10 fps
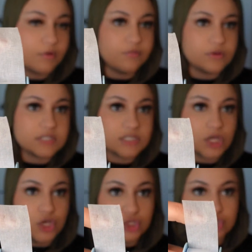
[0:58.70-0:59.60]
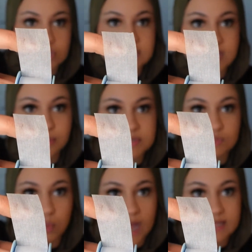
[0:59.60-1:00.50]
focuses. So the tape is
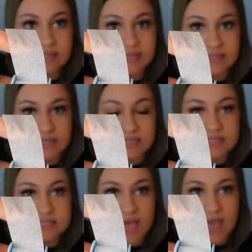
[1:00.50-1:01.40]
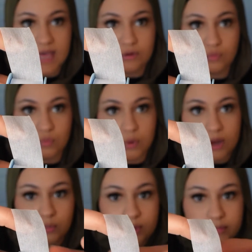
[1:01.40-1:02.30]
wide like this, and
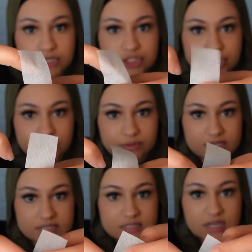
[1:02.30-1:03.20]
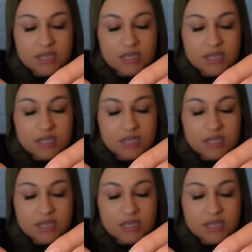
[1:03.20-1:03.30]
what we would do is